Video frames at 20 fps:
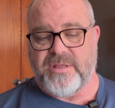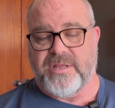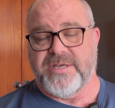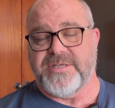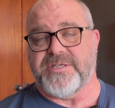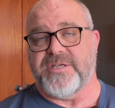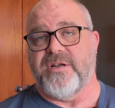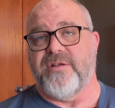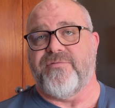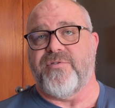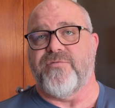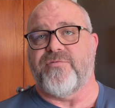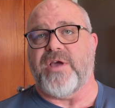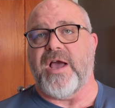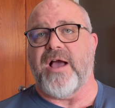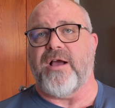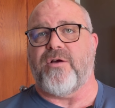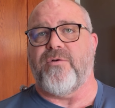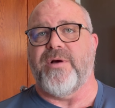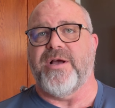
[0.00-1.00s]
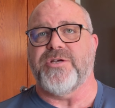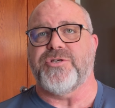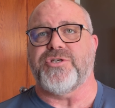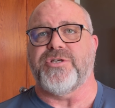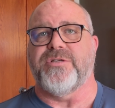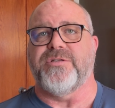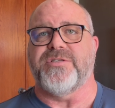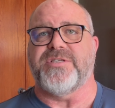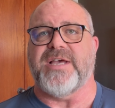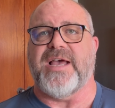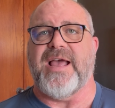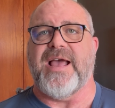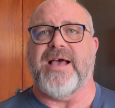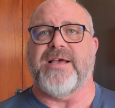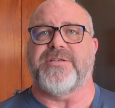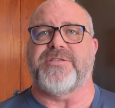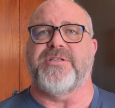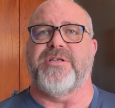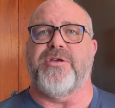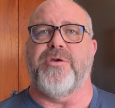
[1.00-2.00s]
Listen, if you've got questions, I
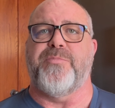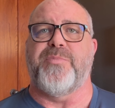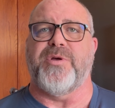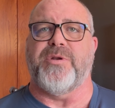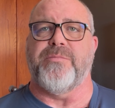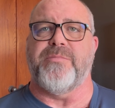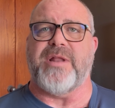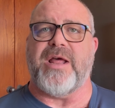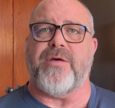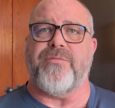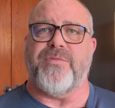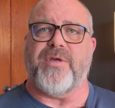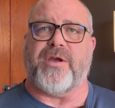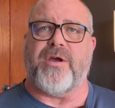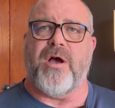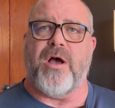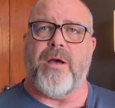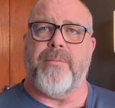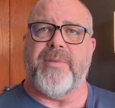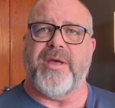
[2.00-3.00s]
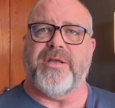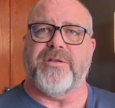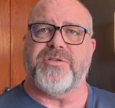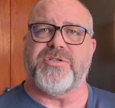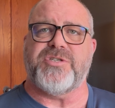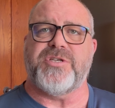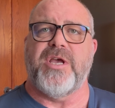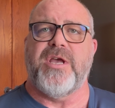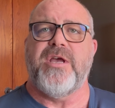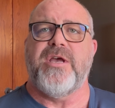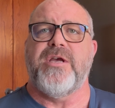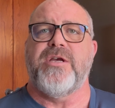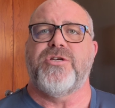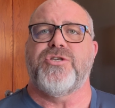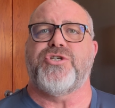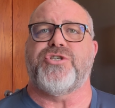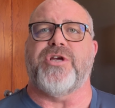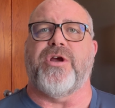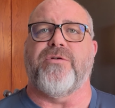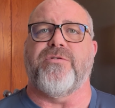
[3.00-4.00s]
ask that you put them down in the comments,
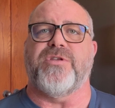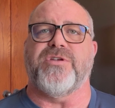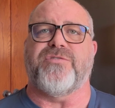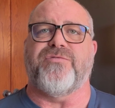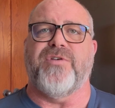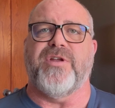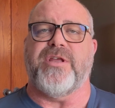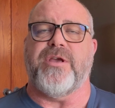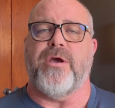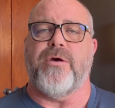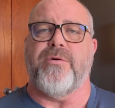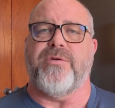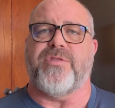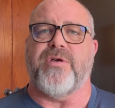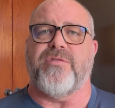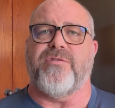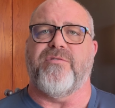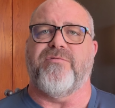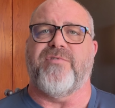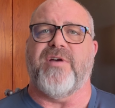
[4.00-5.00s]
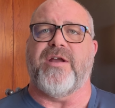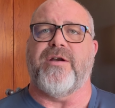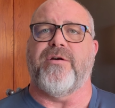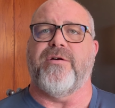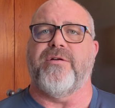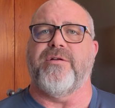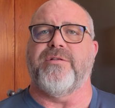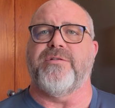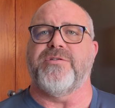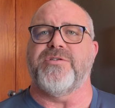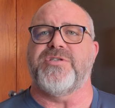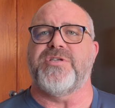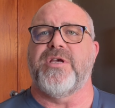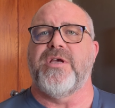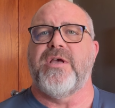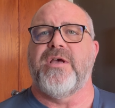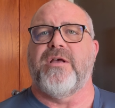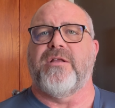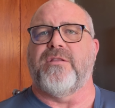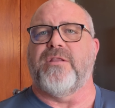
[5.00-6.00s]
share this video with other veterans,
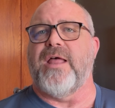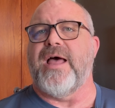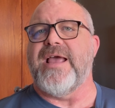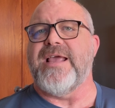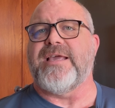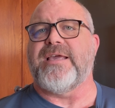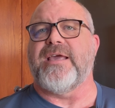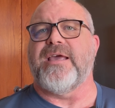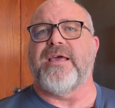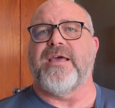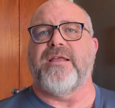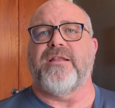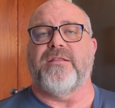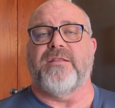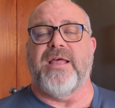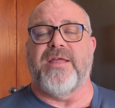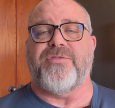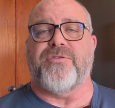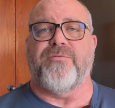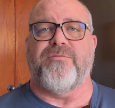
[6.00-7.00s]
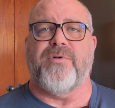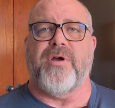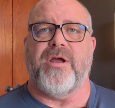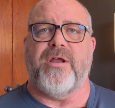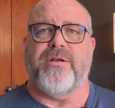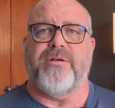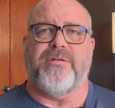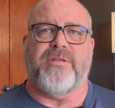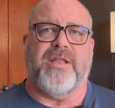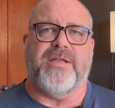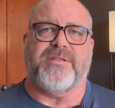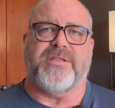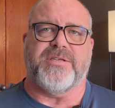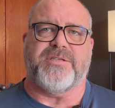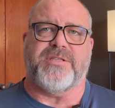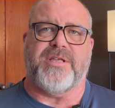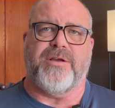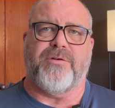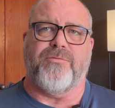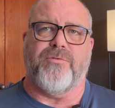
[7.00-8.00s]
like it, let
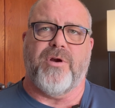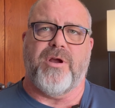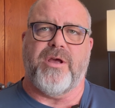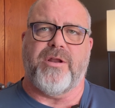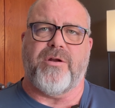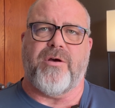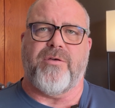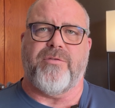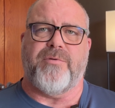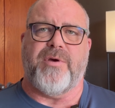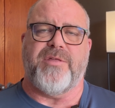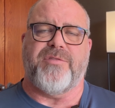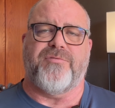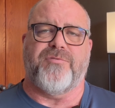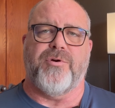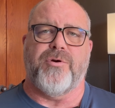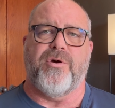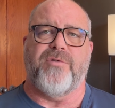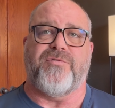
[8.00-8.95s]
this thing run all the way through.